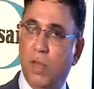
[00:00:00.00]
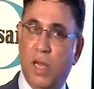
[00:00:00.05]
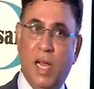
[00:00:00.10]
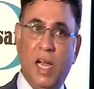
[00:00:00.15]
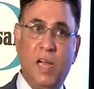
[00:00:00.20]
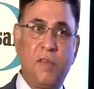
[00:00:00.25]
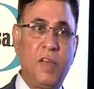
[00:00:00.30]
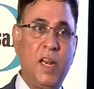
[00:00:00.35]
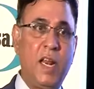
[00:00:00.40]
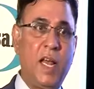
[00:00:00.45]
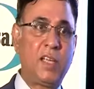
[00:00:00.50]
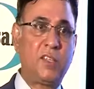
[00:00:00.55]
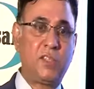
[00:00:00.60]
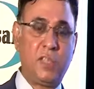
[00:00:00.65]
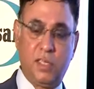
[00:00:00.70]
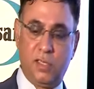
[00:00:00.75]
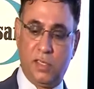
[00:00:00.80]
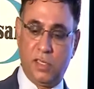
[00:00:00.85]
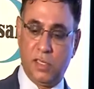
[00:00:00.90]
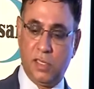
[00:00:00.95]
I have an
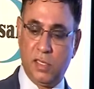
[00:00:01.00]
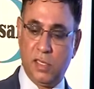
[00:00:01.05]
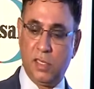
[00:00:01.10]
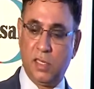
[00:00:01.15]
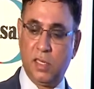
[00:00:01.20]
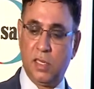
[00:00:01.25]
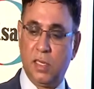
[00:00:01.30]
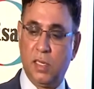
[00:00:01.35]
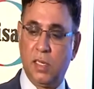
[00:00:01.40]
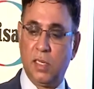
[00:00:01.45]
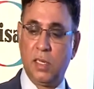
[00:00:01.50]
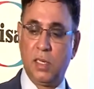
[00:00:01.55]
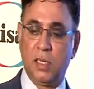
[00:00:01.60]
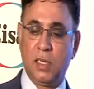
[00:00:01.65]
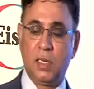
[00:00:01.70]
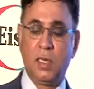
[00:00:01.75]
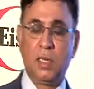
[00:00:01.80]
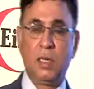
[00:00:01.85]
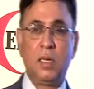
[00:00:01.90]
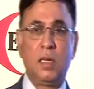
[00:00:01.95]
access.
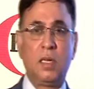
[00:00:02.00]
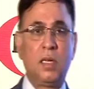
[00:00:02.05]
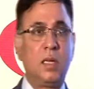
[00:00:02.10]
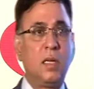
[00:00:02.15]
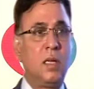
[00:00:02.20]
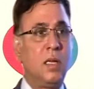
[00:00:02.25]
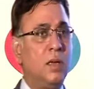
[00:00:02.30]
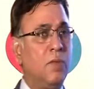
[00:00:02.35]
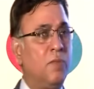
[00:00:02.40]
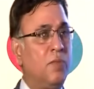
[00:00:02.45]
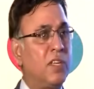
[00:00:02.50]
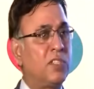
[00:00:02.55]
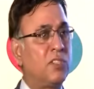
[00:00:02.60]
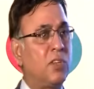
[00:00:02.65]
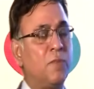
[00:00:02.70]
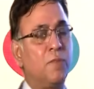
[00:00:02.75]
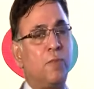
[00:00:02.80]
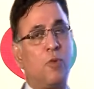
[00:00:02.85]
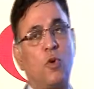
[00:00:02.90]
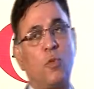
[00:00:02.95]

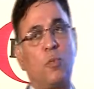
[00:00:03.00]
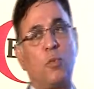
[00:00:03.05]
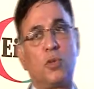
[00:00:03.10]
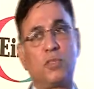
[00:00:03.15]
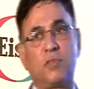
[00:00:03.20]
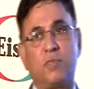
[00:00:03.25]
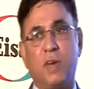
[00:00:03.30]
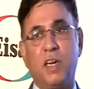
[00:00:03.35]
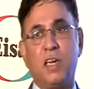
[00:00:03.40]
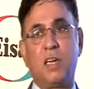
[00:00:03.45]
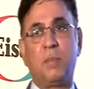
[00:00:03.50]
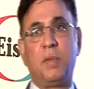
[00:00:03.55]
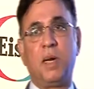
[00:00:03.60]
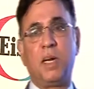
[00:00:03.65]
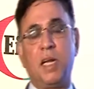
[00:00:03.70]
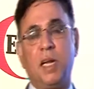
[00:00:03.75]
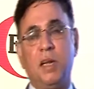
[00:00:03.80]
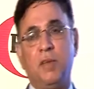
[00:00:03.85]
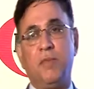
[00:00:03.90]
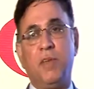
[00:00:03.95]
First and foremost,
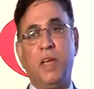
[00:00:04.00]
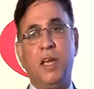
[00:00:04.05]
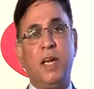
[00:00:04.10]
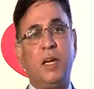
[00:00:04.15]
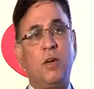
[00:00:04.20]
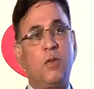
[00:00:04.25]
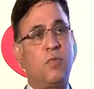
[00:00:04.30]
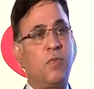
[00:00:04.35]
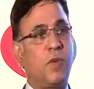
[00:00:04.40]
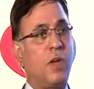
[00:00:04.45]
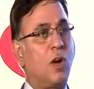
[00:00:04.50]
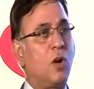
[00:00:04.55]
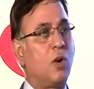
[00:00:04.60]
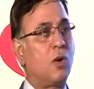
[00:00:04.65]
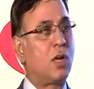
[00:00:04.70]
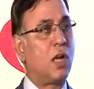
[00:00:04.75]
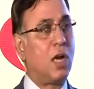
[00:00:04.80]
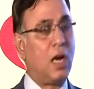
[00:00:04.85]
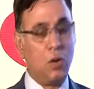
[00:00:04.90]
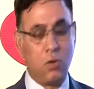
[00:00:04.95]
fundamentally, we need to figure
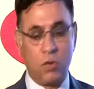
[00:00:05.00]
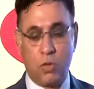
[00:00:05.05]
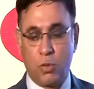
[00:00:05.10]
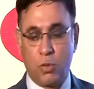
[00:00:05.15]
out how